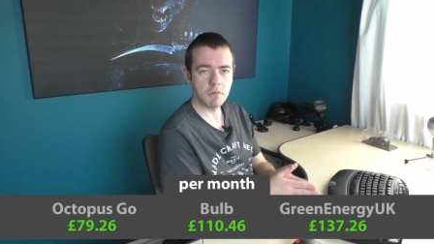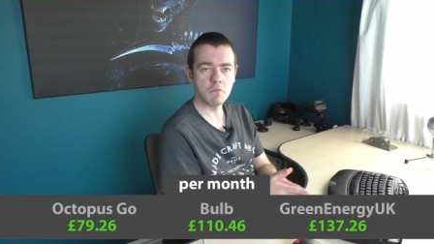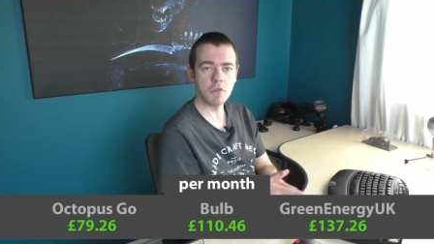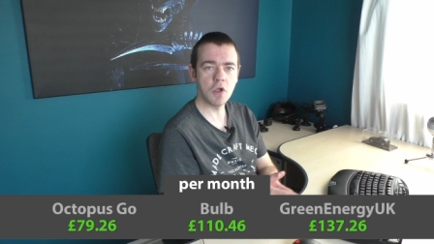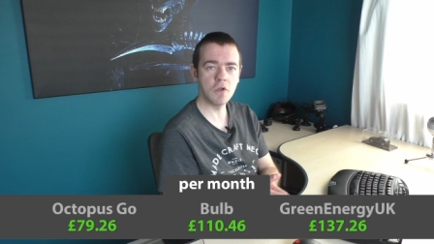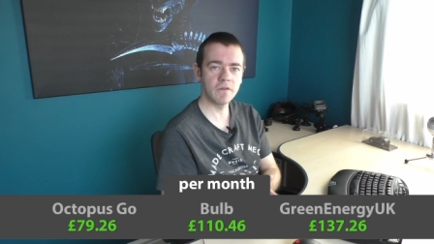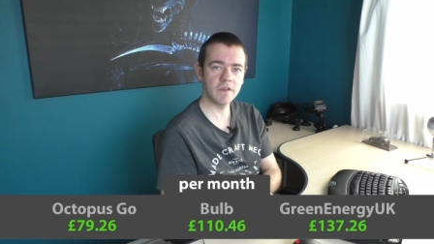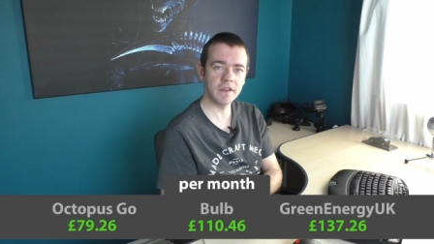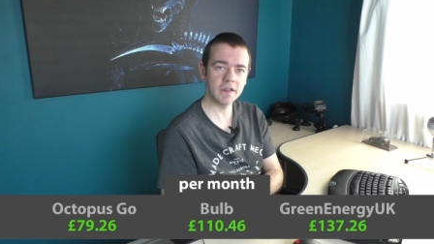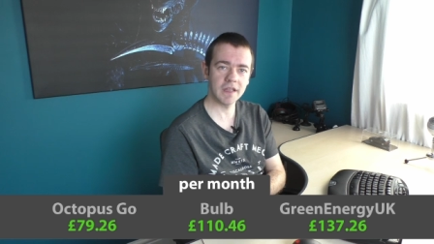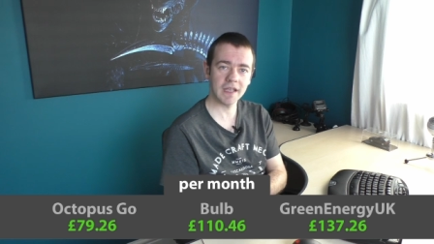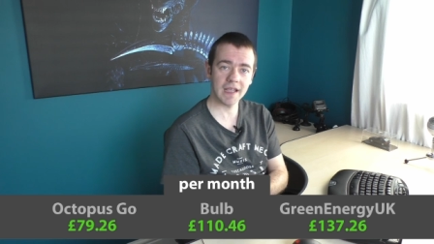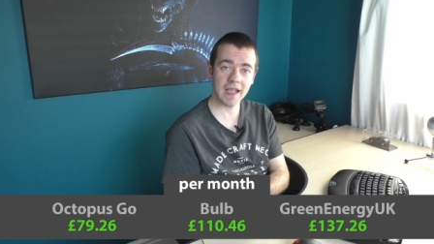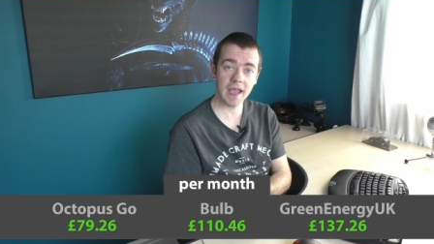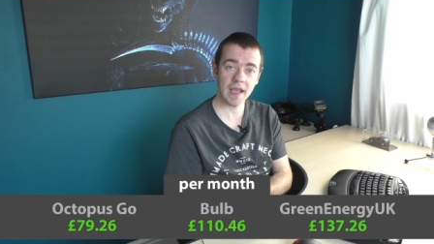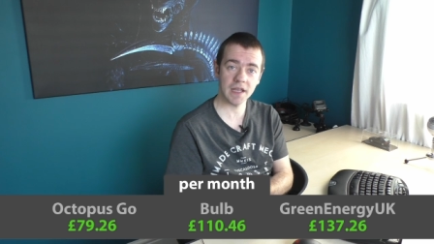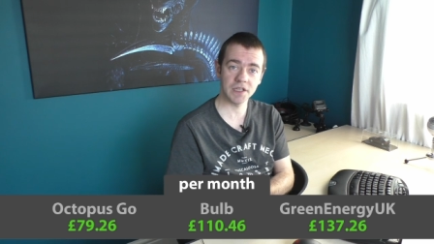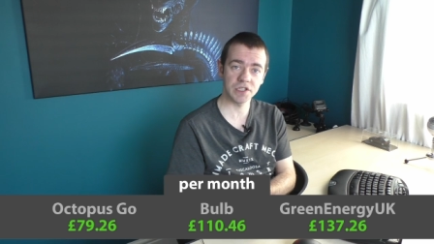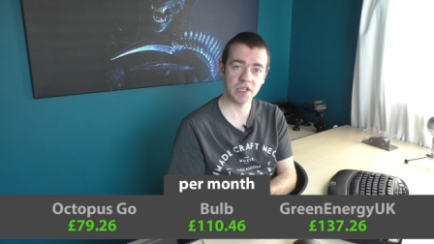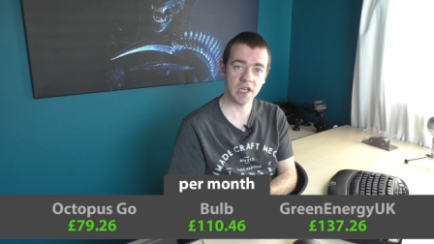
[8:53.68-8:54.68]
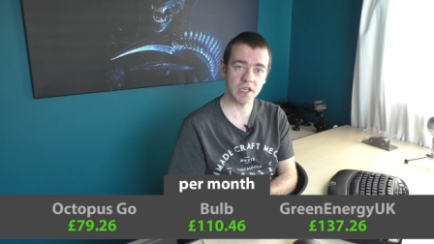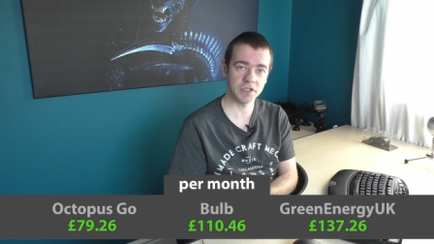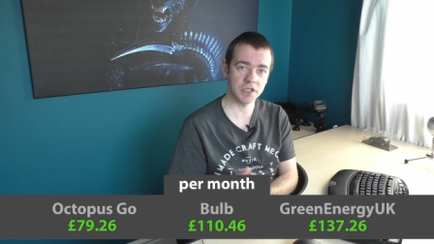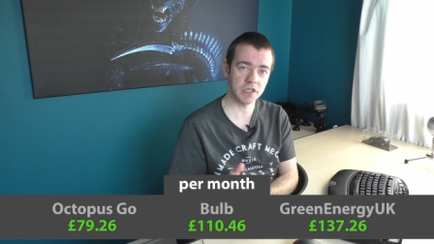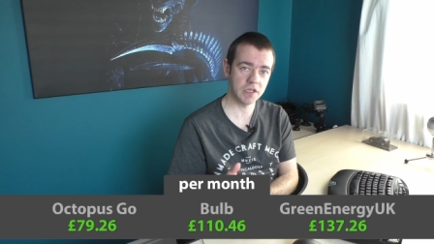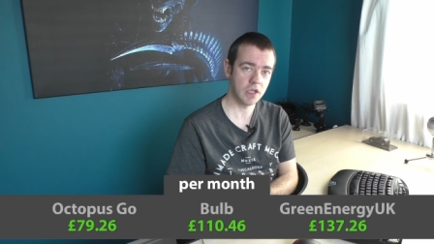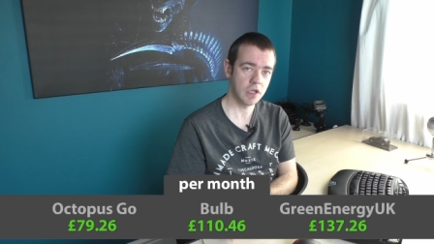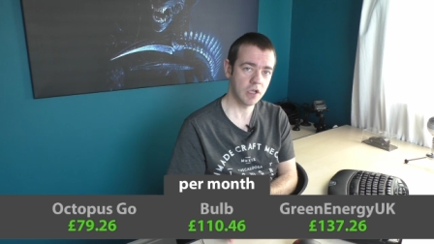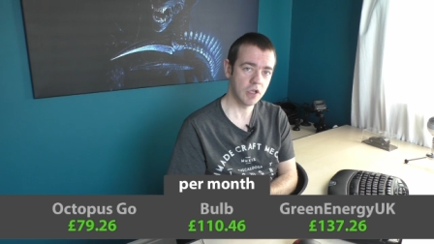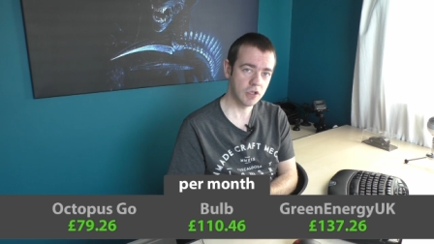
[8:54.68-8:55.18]
moving the car
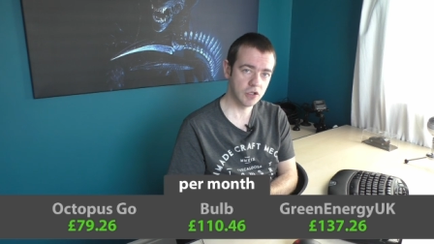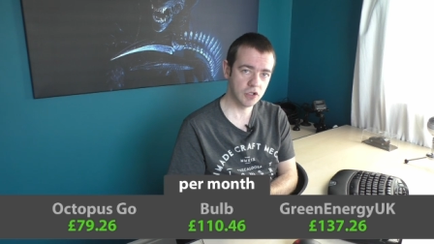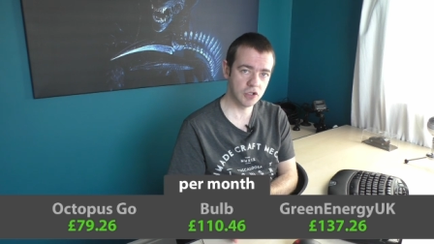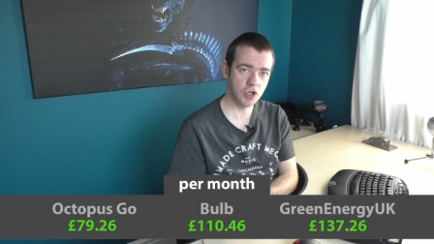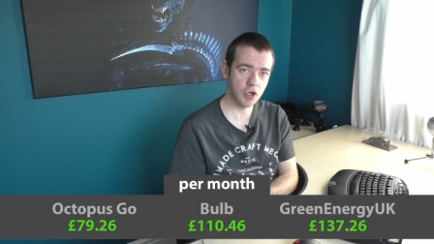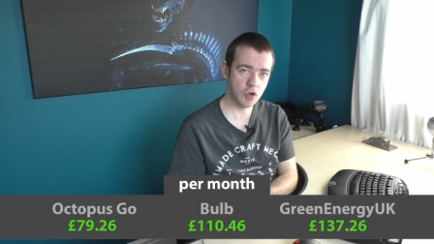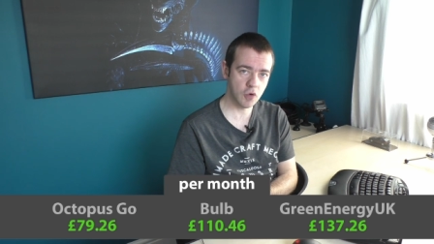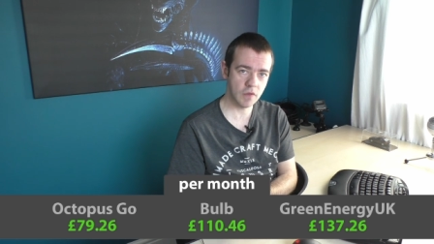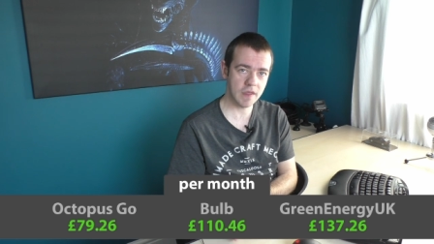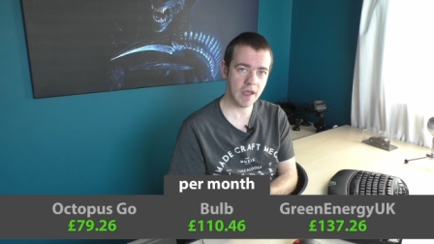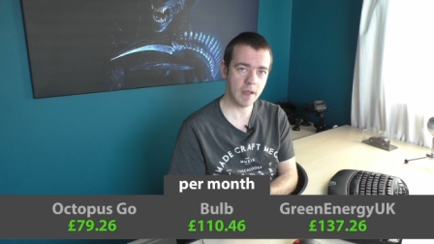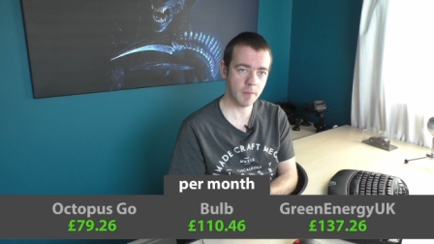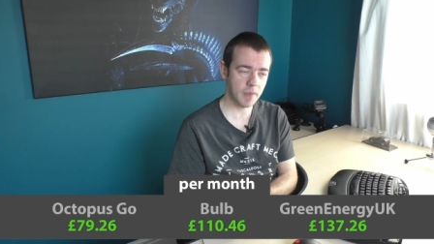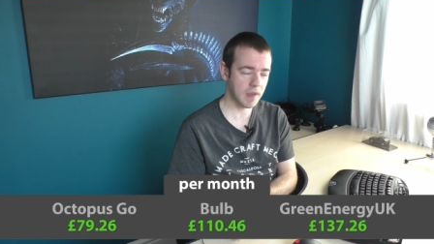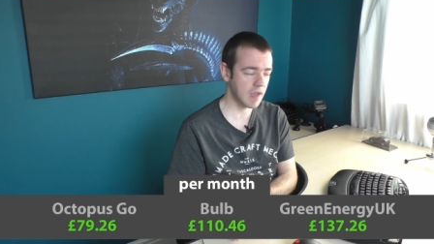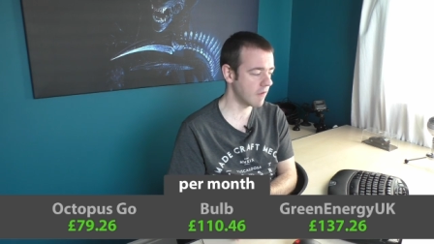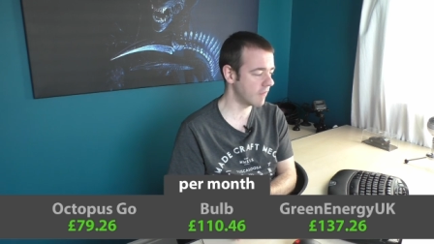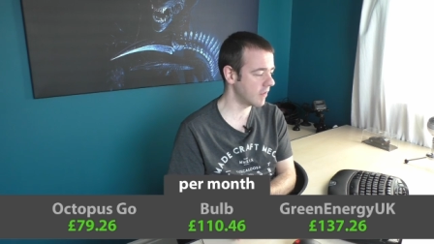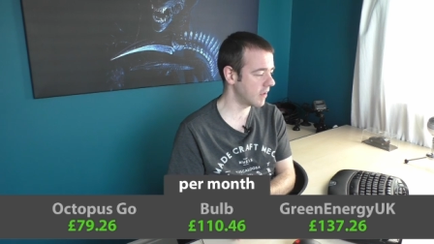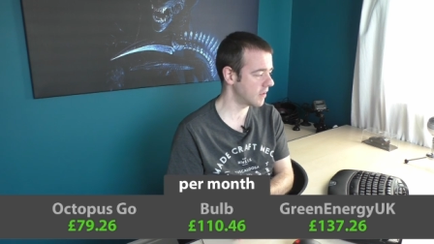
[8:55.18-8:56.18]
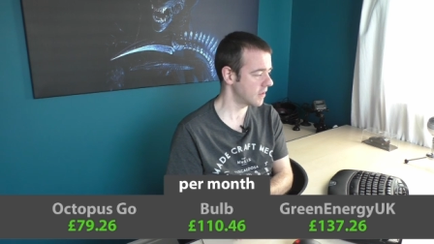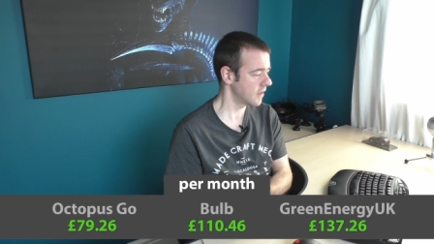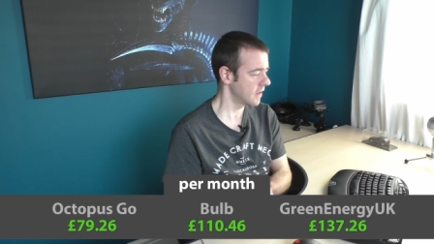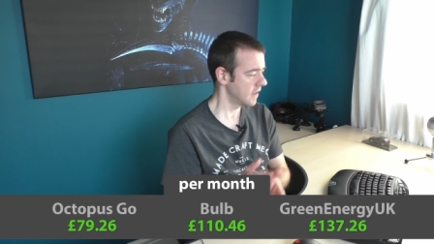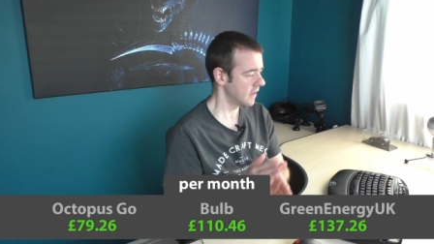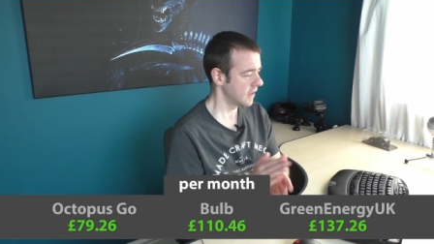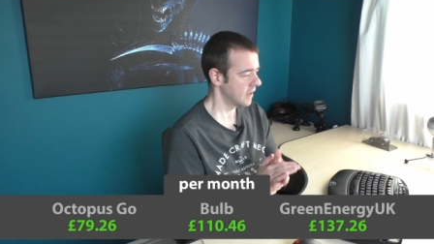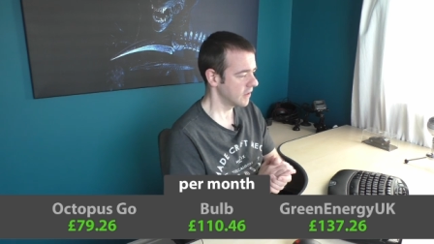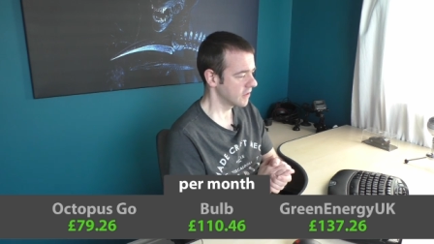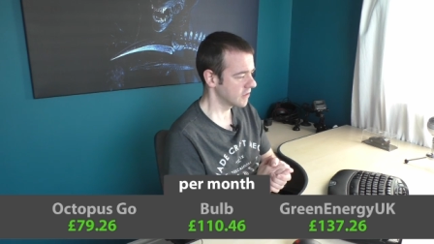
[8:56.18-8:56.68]
charging to that period.
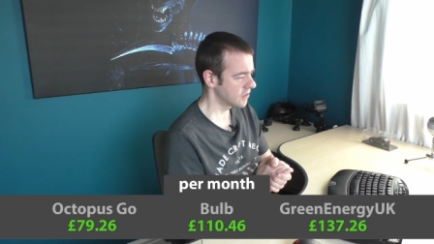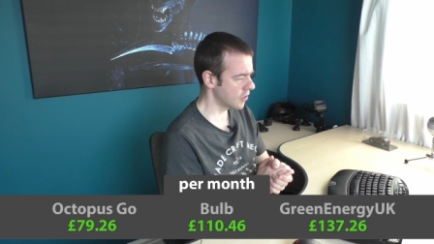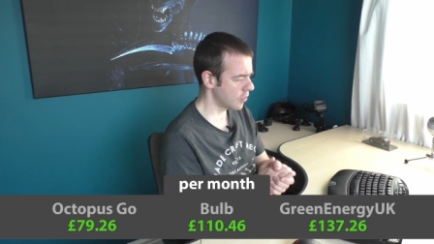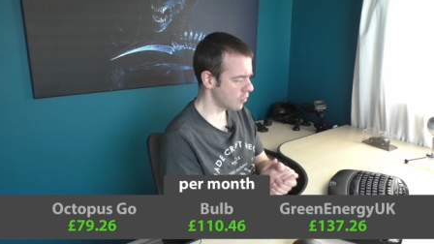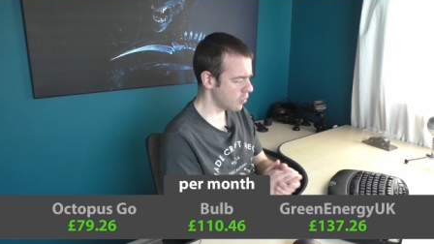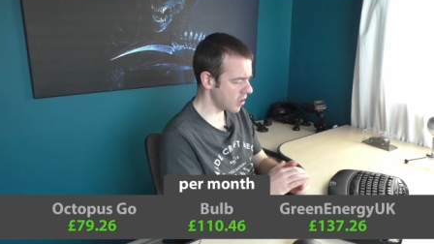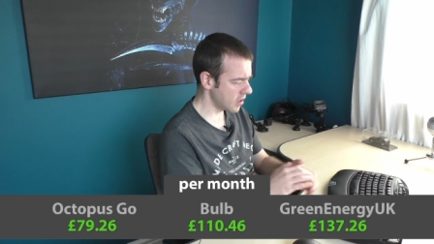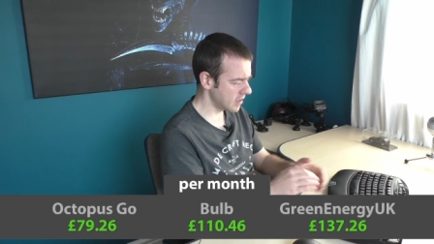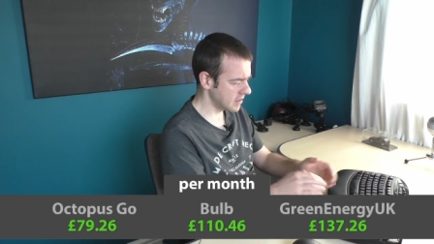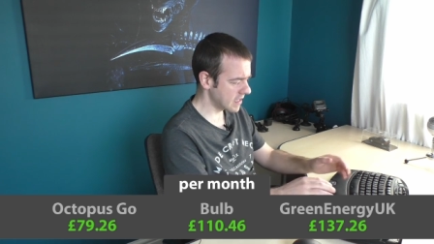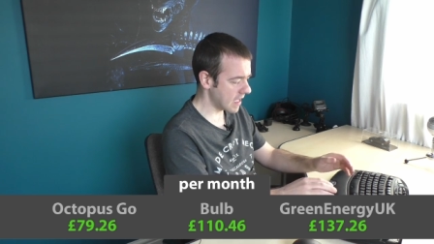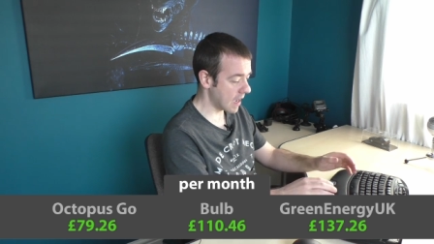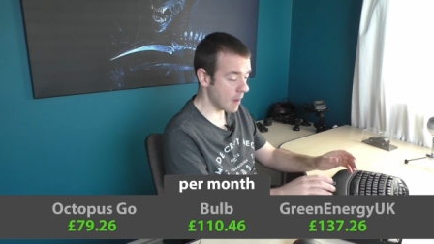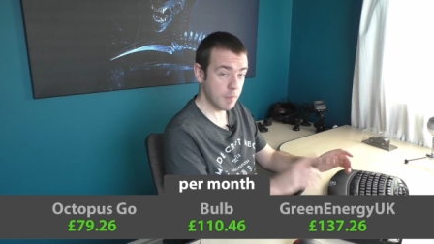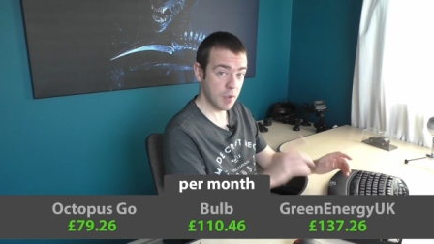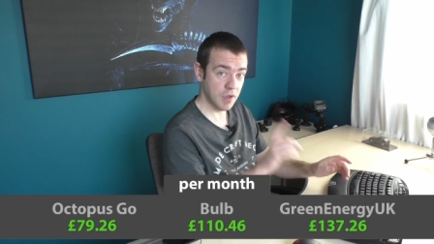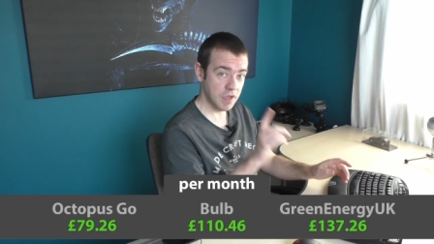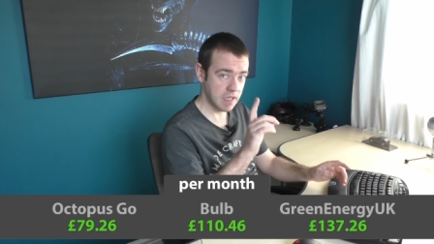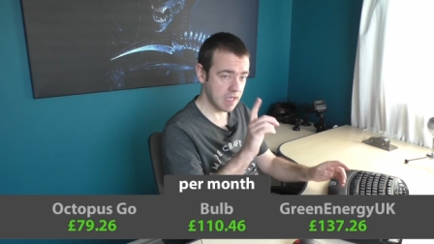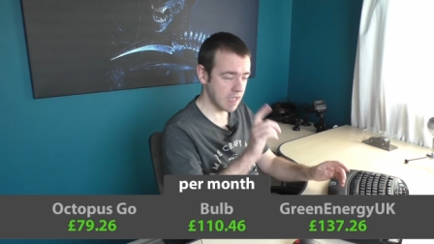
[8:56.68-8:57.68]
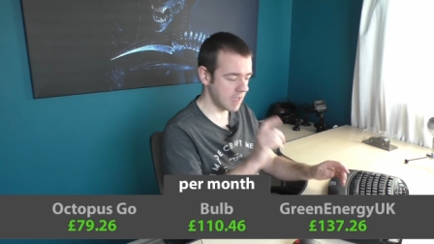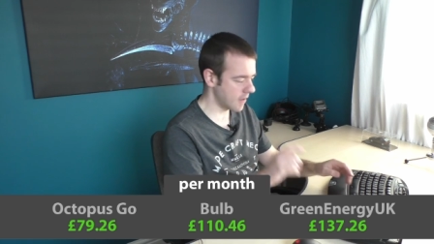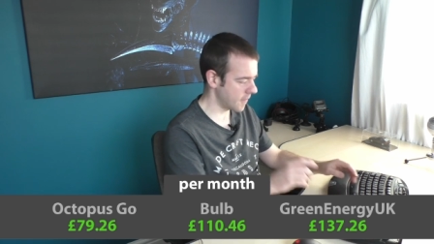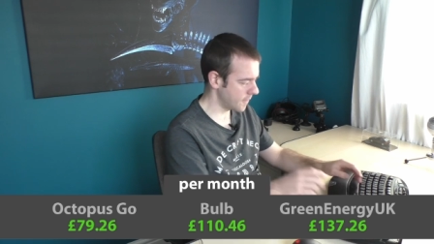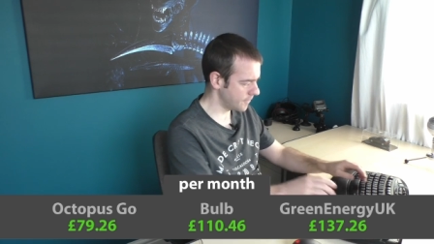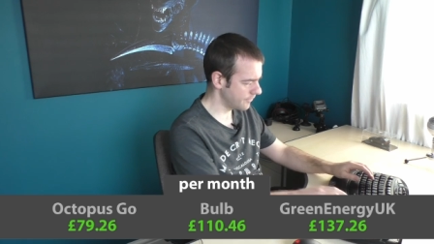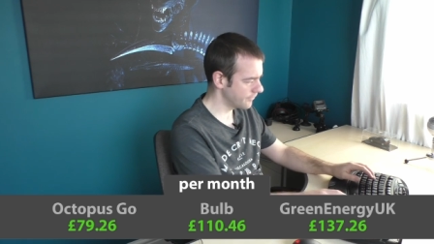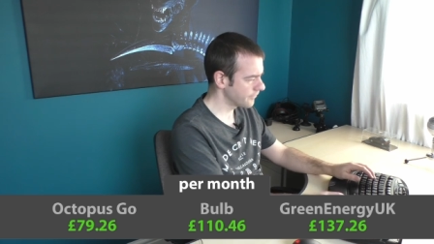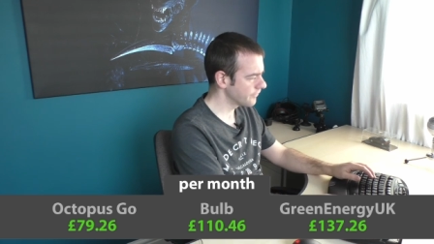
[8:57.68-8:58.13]
So what is that per year?